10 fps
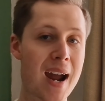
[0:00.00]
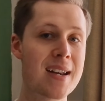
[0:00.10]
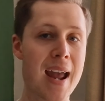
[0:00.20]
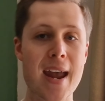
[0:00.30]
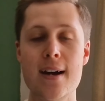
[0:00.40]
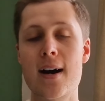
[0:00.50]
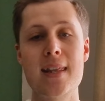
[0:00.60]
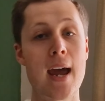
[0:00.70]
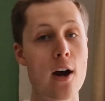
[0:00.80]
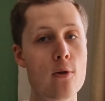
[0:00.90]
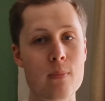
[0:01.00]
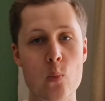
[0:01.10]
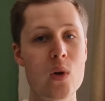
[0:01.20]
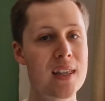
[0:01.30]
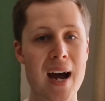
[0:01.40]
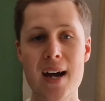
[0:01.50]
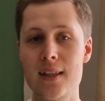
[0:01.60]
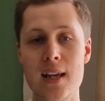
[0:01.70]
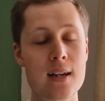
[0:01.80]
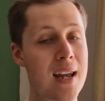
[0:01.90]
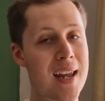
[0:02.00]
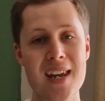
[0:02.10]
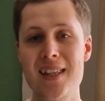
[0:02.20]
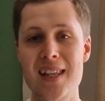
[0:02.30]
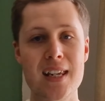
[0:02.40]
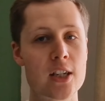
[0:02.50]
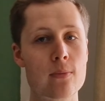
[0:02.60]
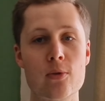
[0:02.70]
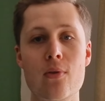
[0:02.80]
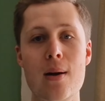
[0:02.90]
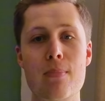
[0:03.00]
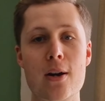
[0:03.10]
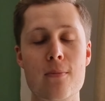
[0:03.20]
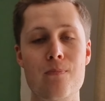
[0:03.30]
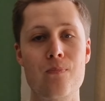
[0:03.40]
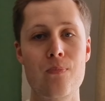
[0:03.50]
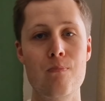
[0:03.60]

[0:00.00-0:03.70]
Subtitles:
and AI that help me with that, then hit the subscribe button.